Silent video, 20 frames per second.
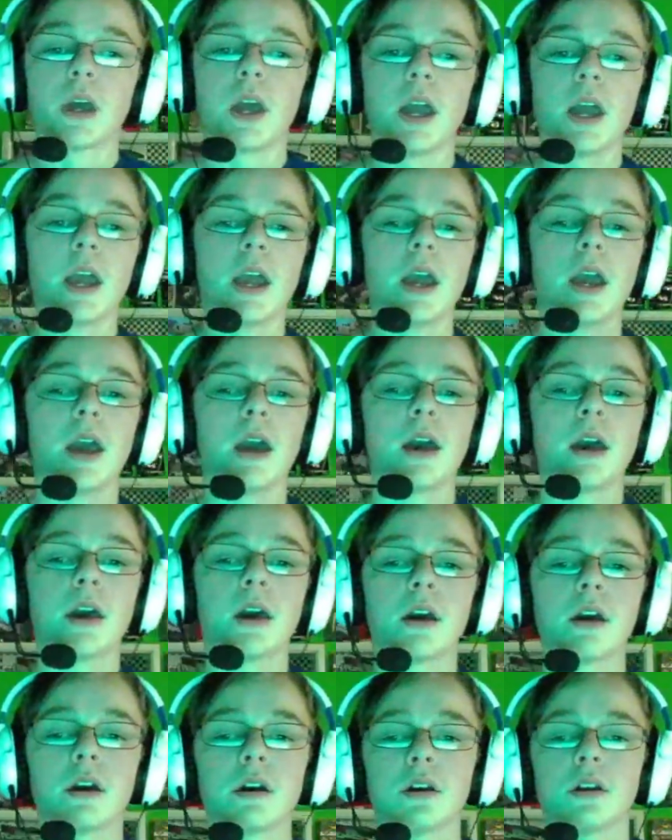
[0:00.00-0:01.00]

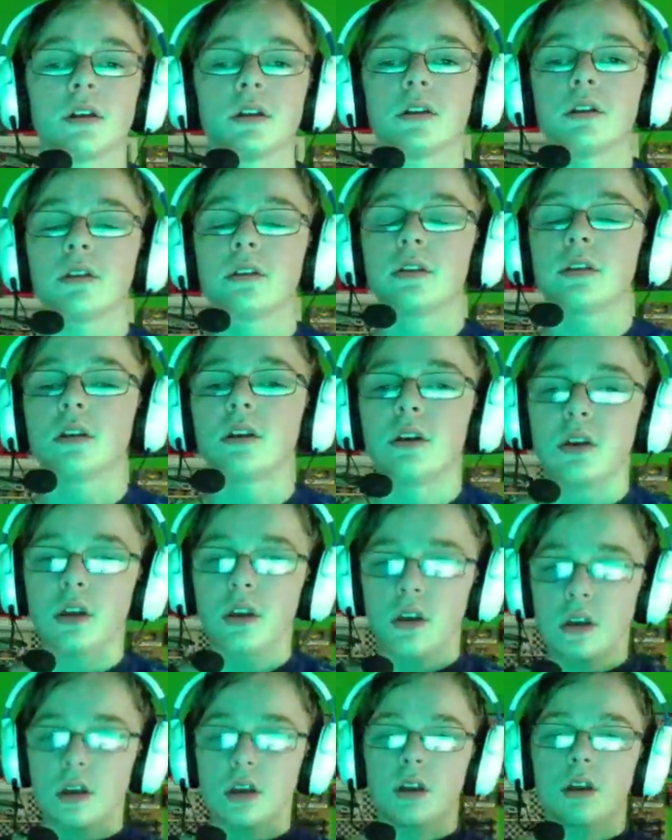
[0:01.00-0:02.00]
and
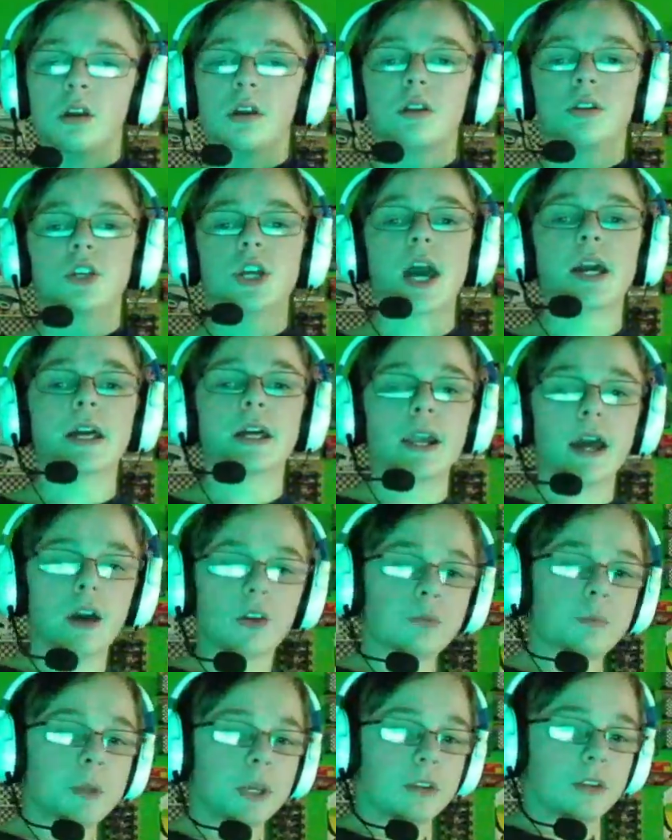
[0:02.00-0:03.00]
Chad
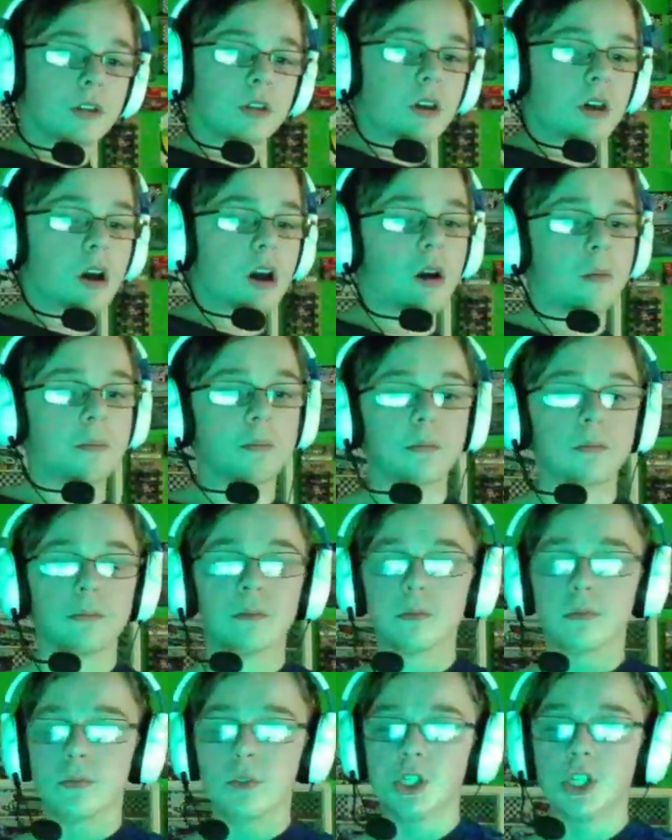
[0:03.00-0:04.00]
Knaus, being the
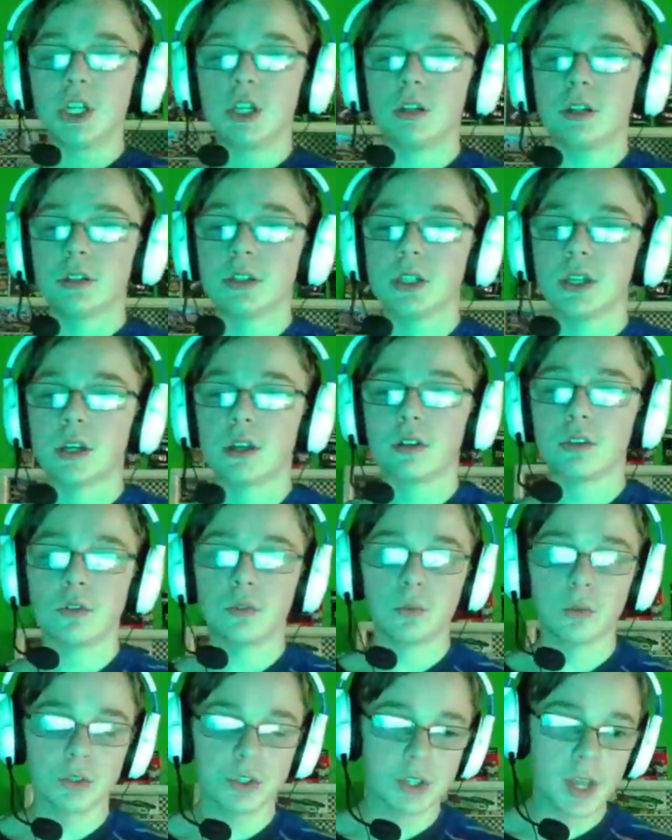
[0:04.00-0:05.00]
genius he
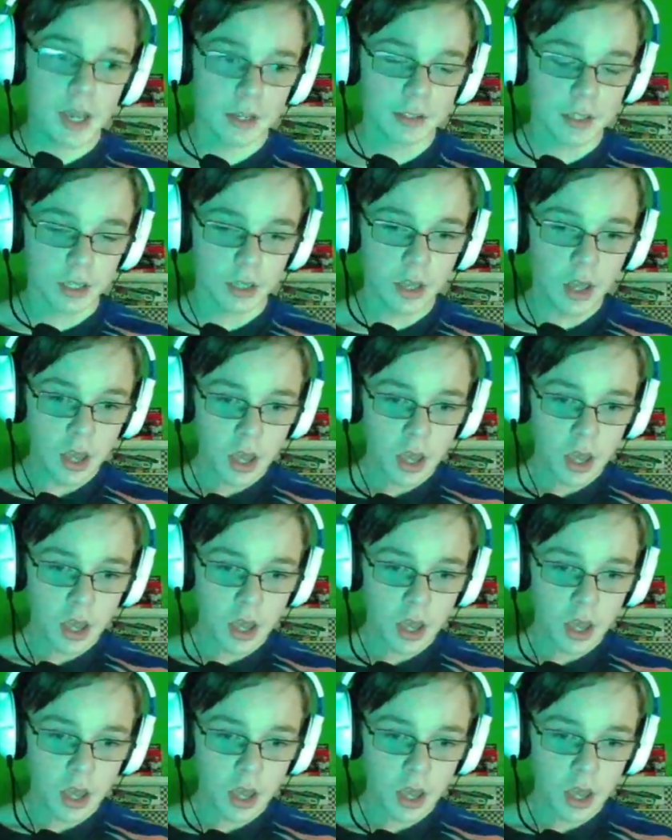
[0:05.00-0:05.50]
is, was testing.